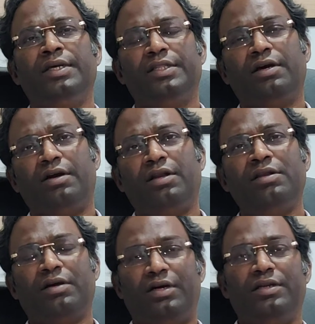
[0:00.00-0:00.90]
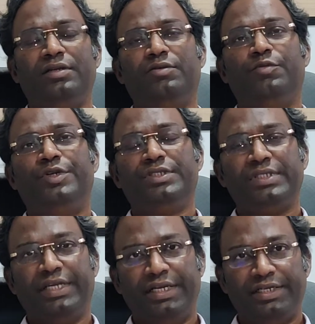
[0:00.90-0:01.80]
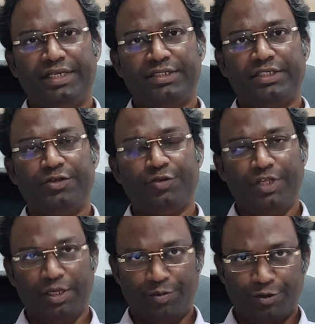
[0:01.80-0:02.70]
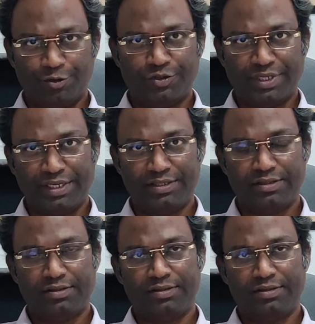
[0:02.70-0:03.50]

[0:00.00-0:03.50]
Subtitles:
The alcohol once enters into the hepatocyte,